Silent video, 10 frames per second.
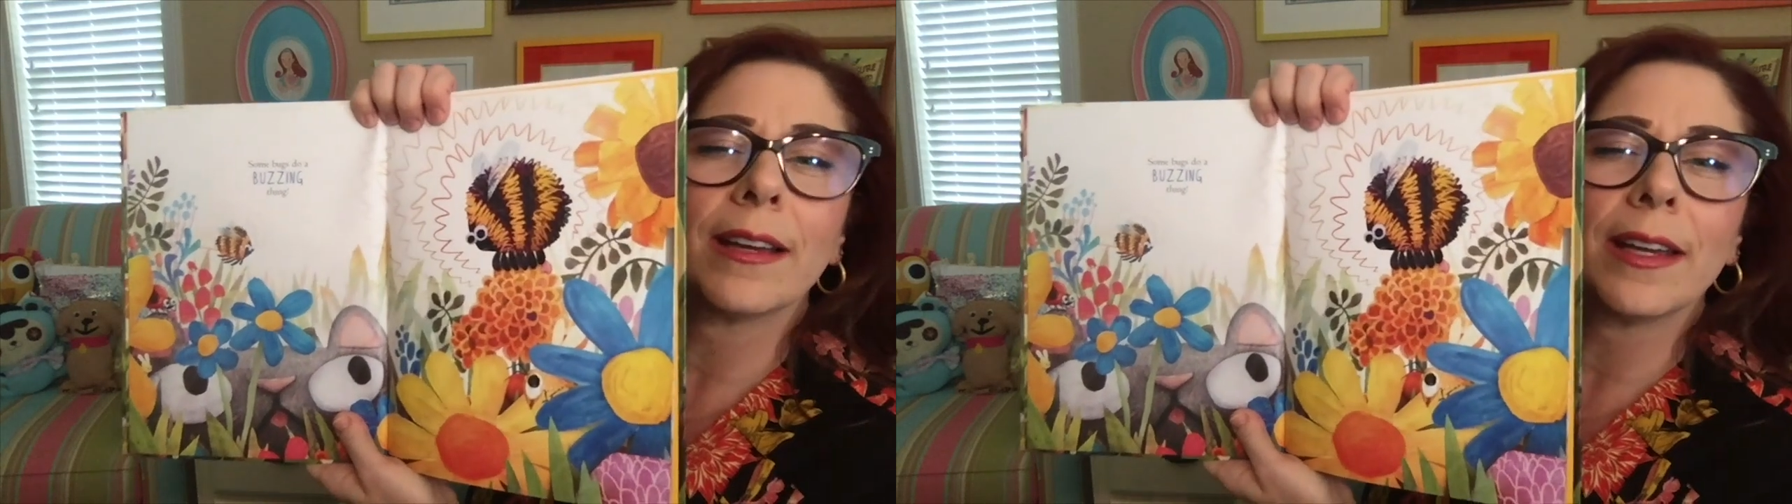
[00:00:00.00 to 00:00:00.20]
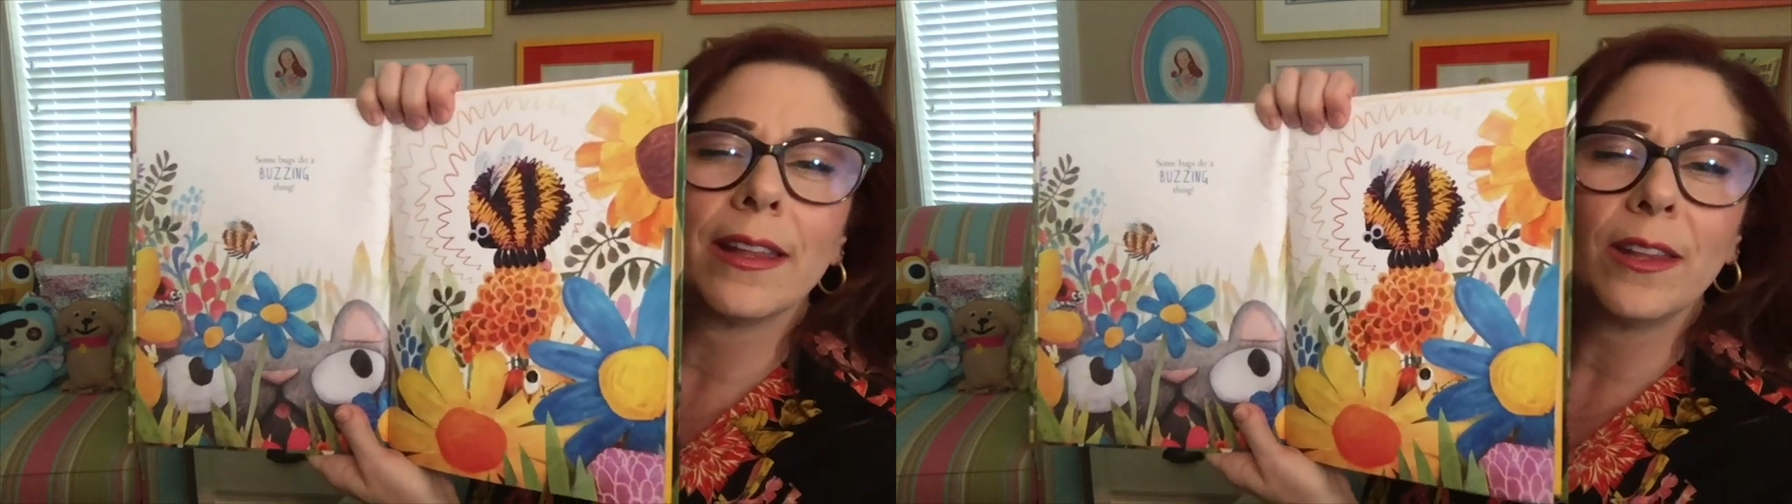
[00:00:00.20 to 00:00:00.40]

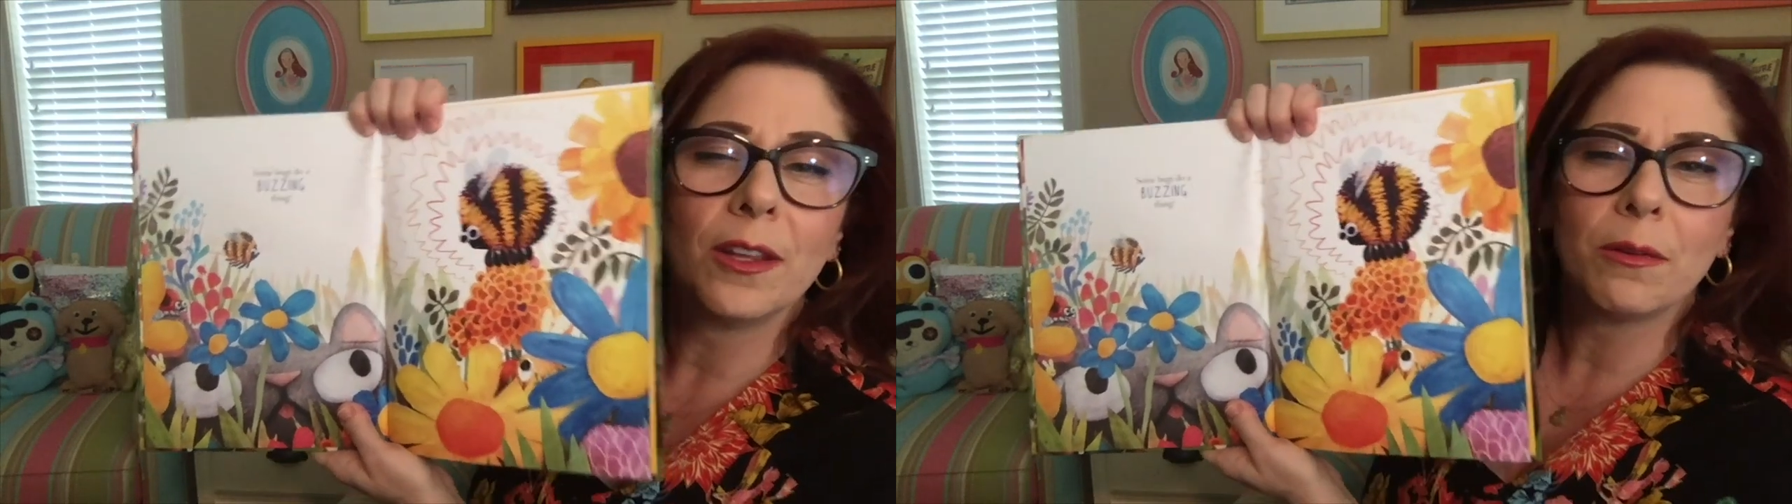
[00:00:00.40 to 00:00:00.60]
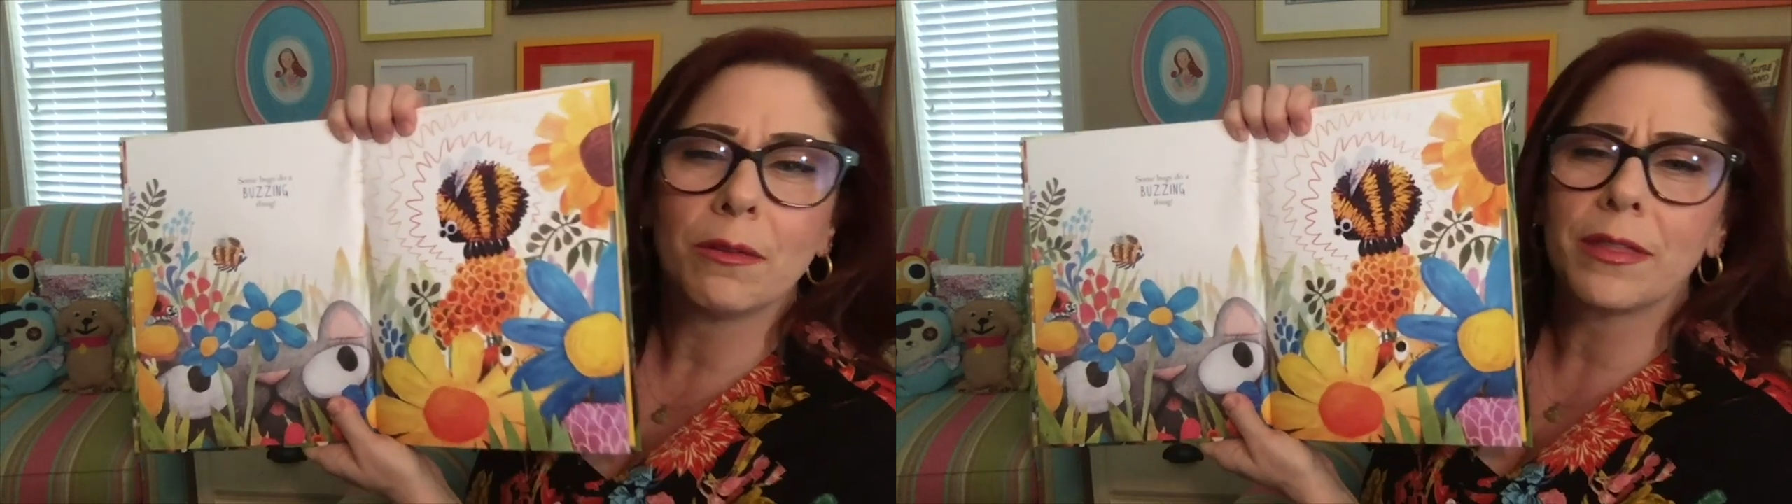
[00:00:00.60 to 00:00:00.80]
Can
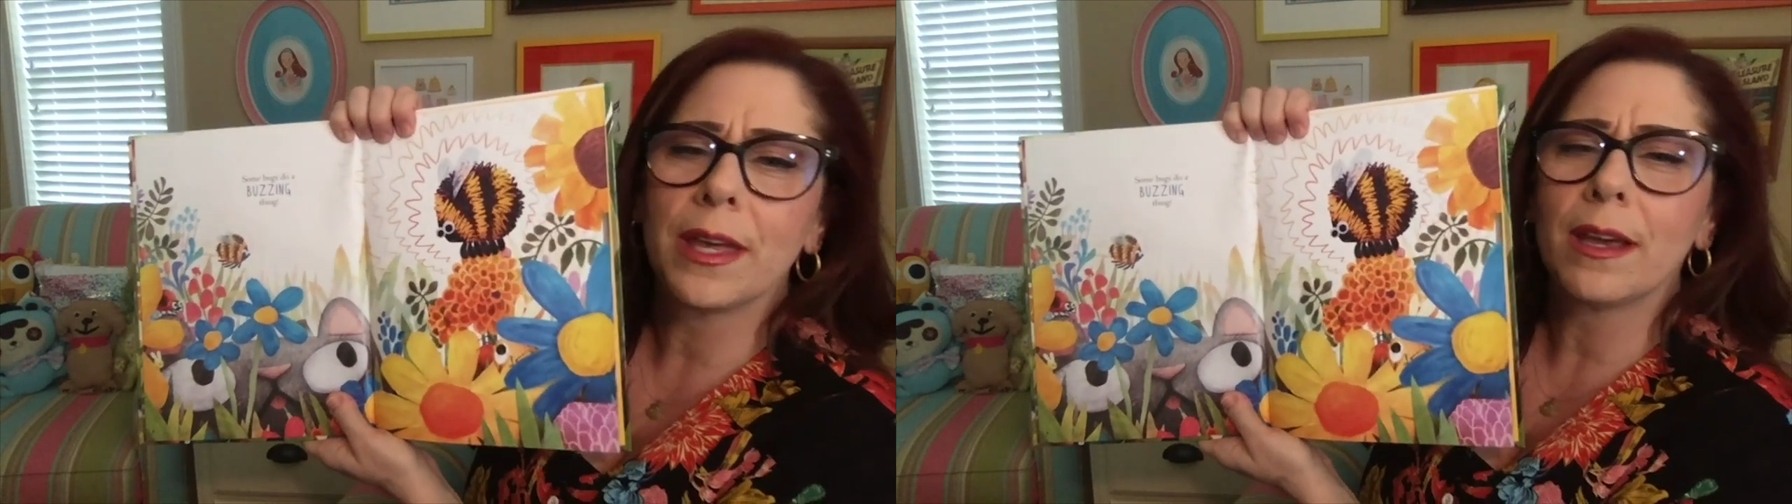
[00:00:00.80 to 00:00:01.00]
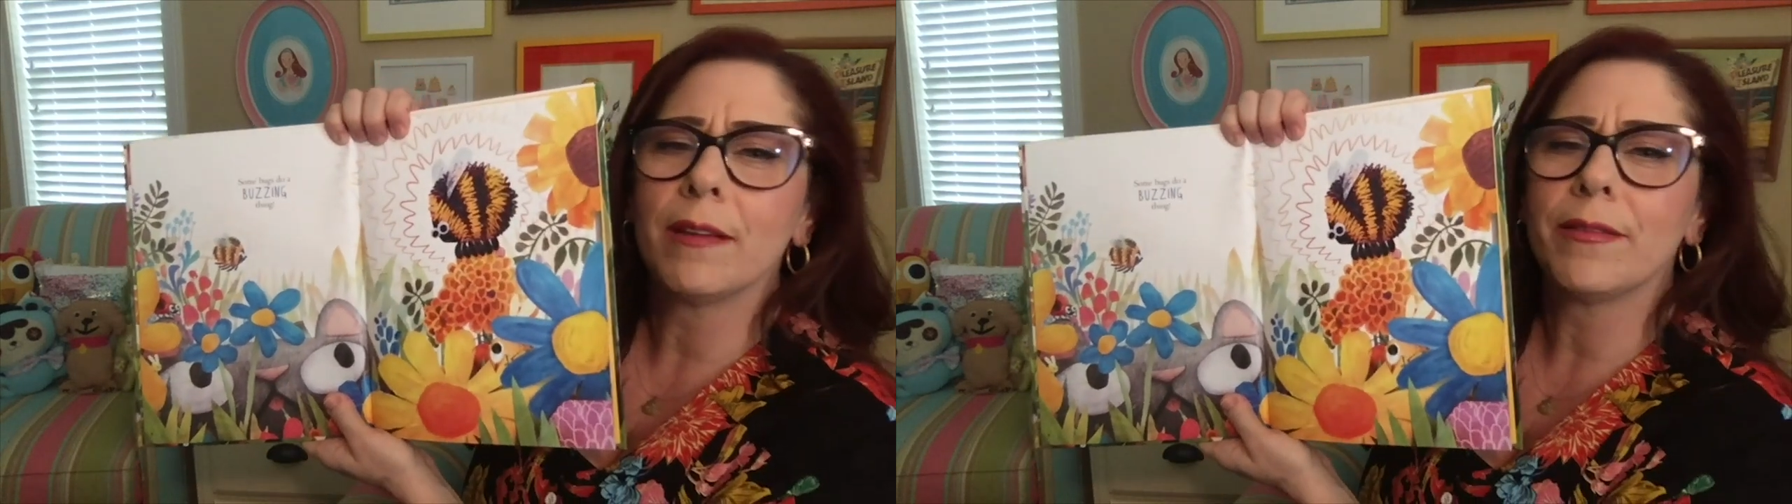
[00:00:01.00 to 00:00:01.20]
you
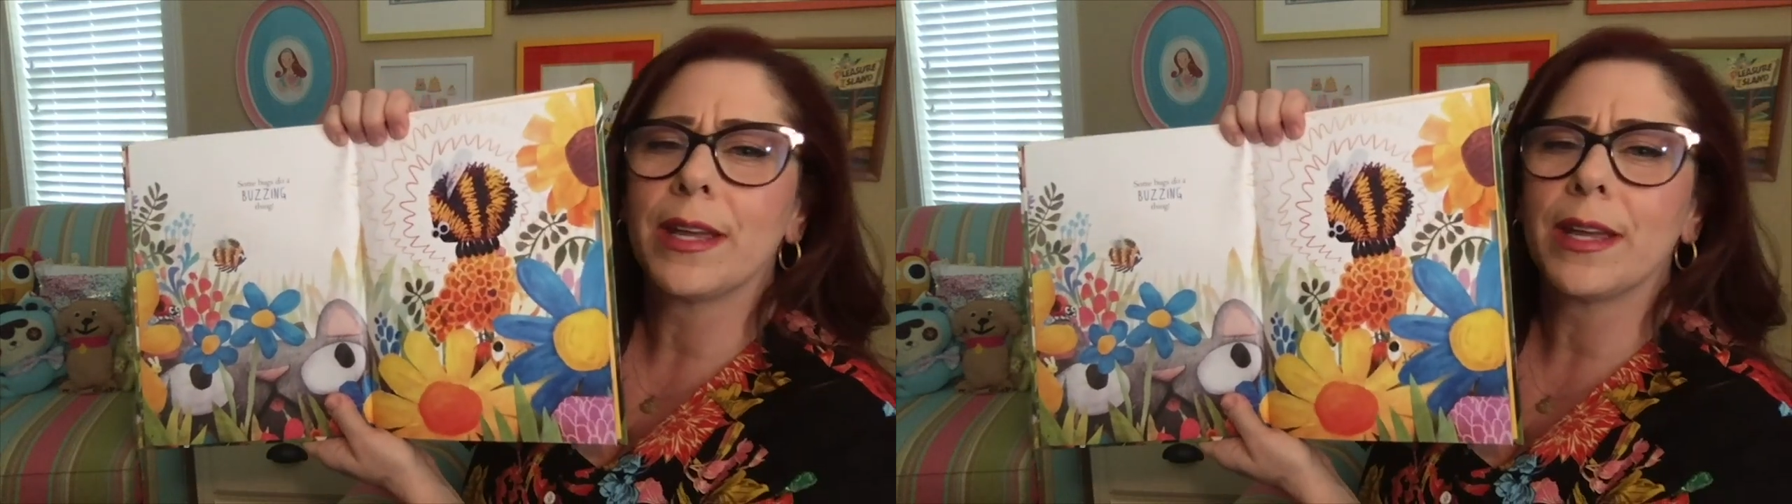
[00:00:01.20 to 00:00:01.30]
think of